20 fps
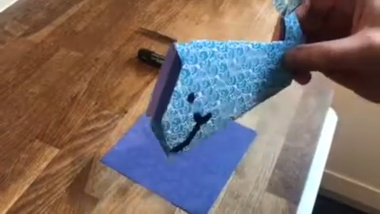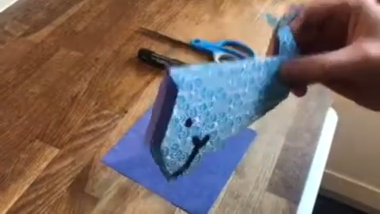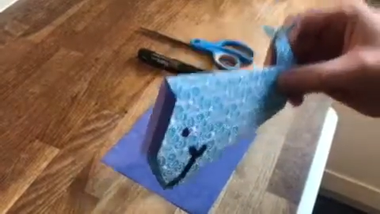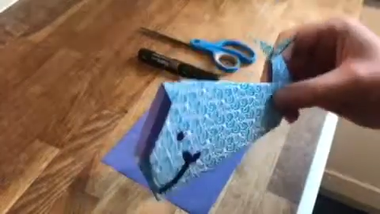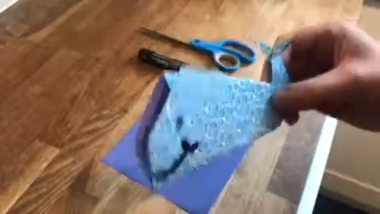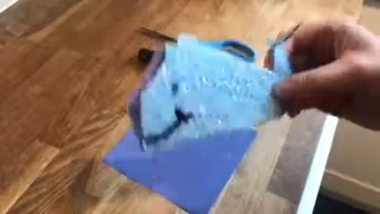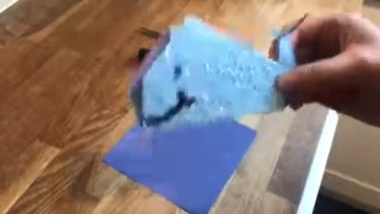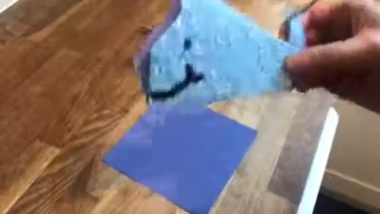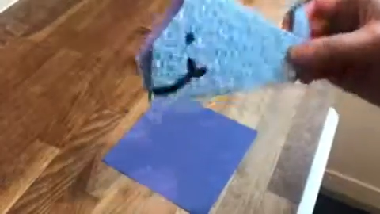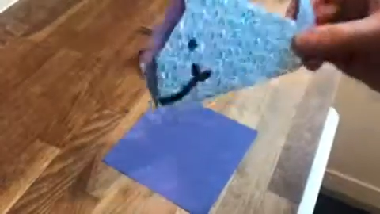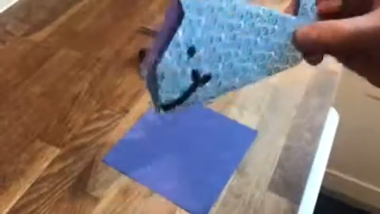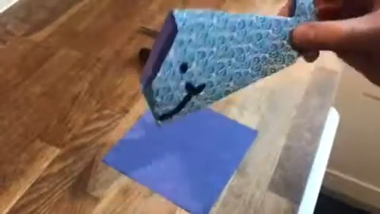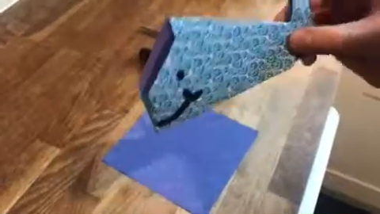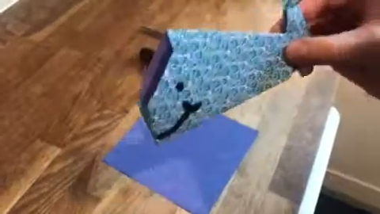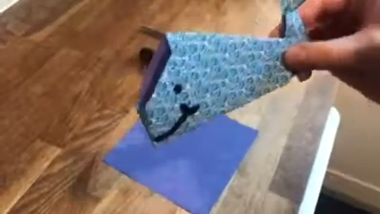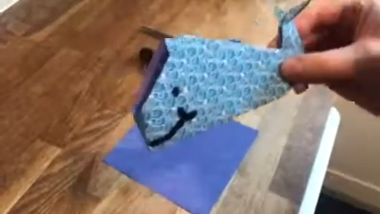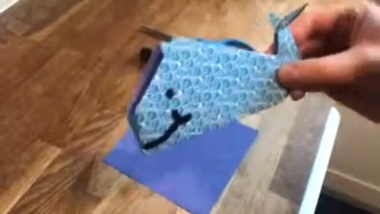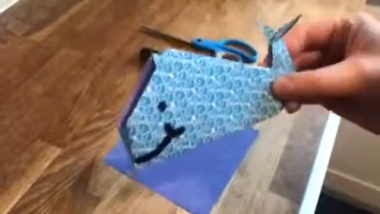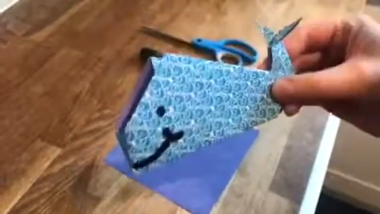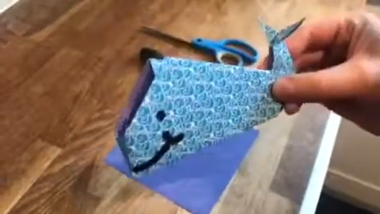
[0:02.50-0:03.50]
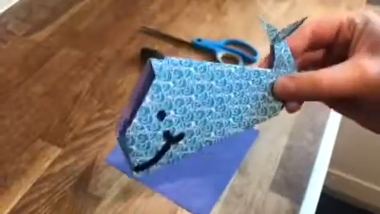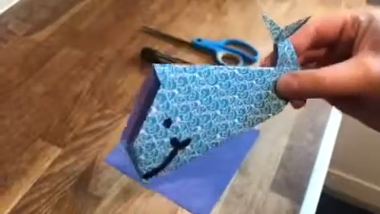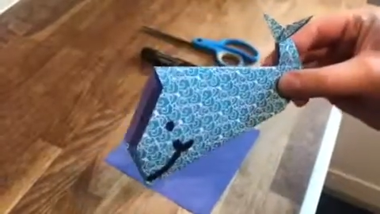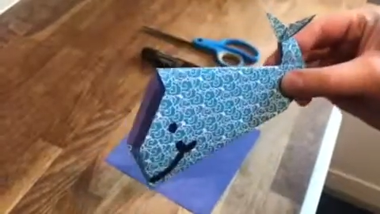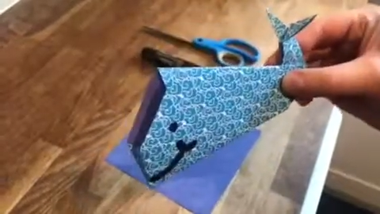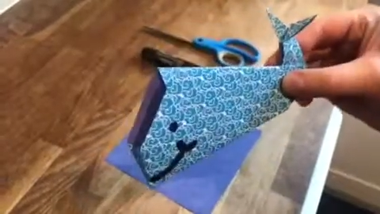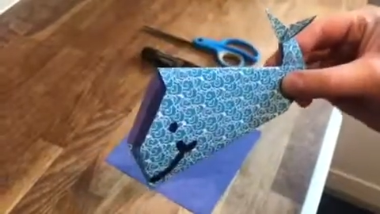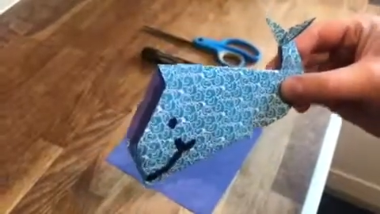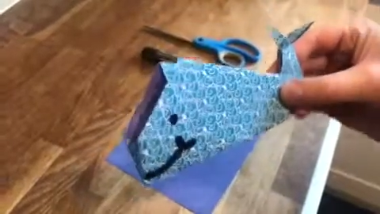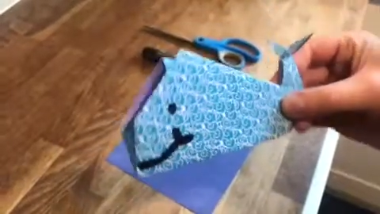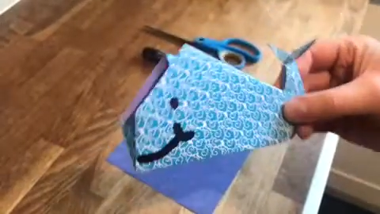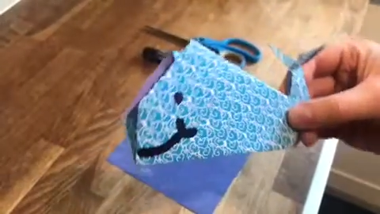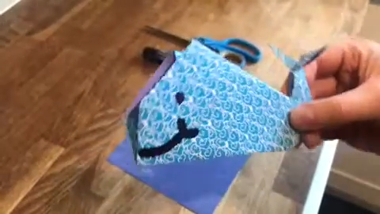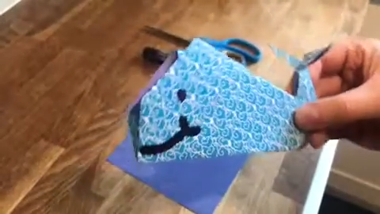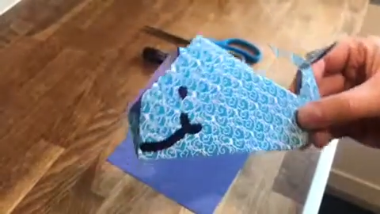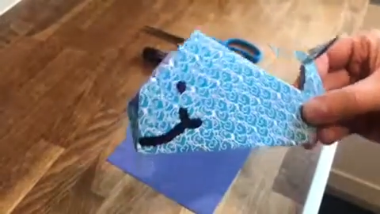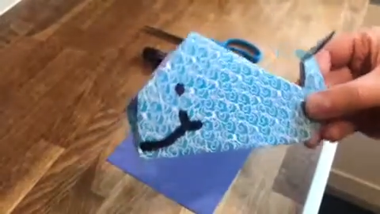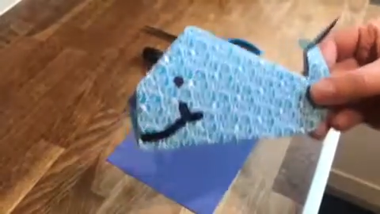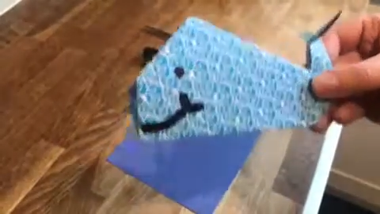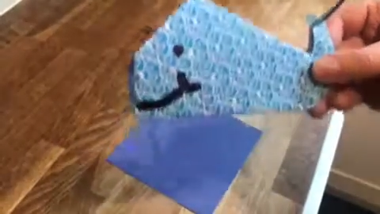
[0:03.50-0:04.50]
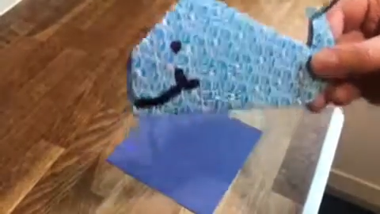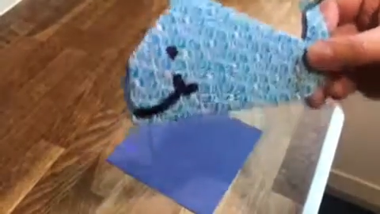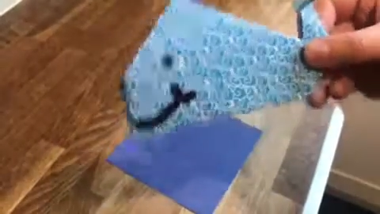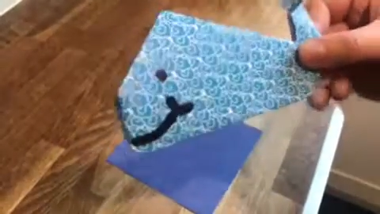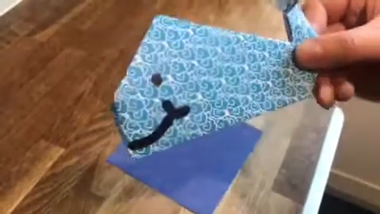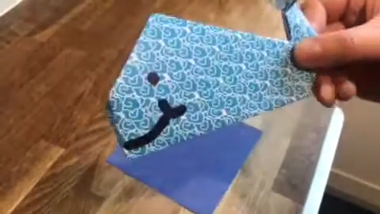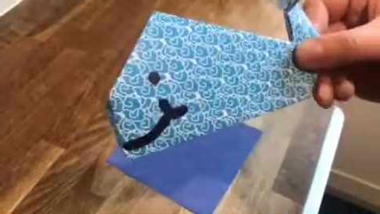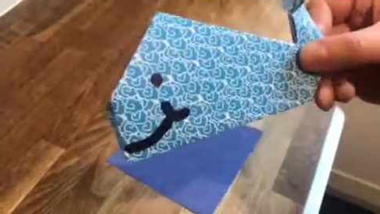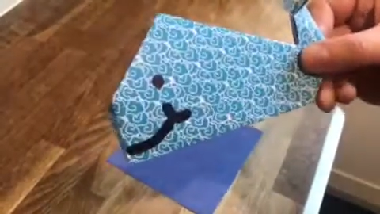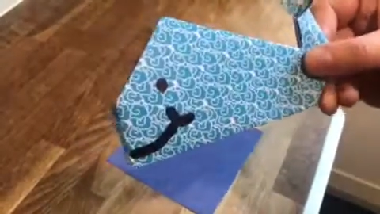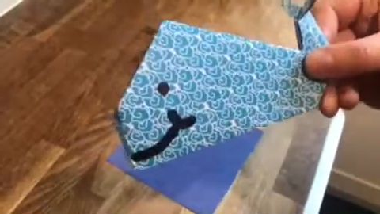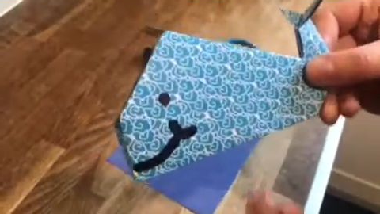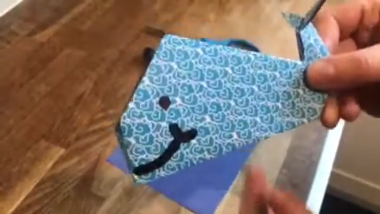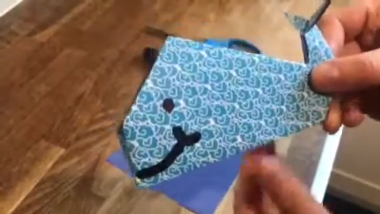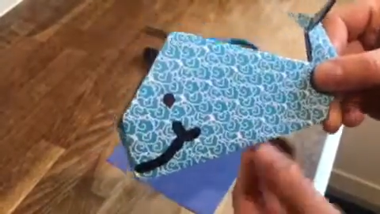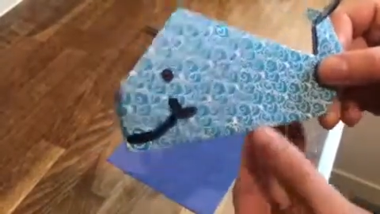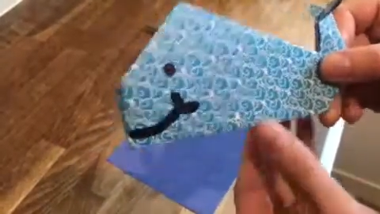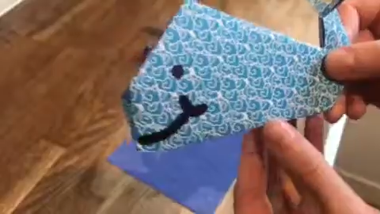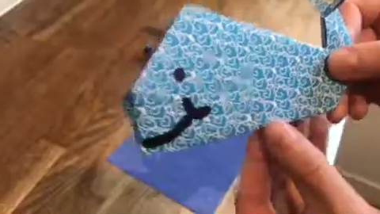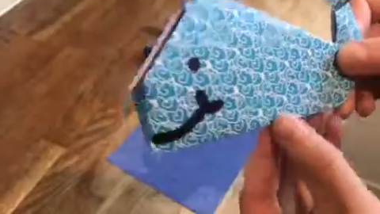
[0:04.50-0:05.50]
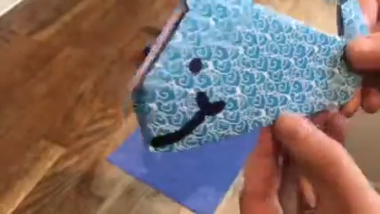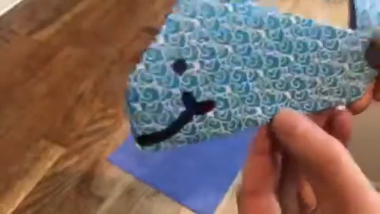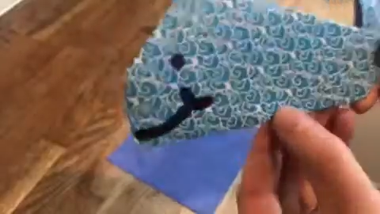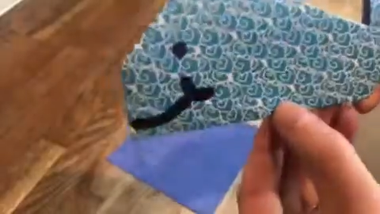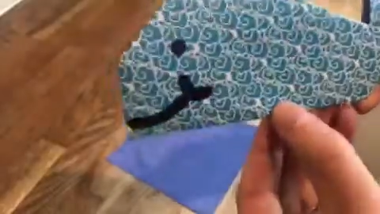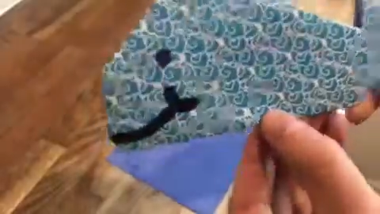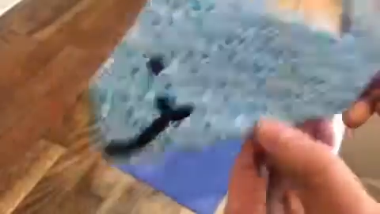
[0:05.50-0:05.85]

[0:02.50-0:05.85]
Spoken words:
[unreadable: no face in view]